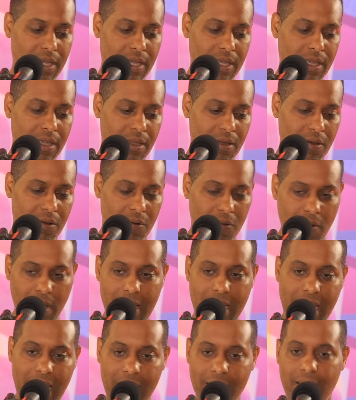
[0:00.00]
Mm-hmm.
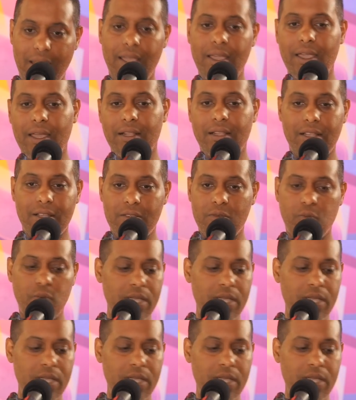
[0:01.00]
What he did this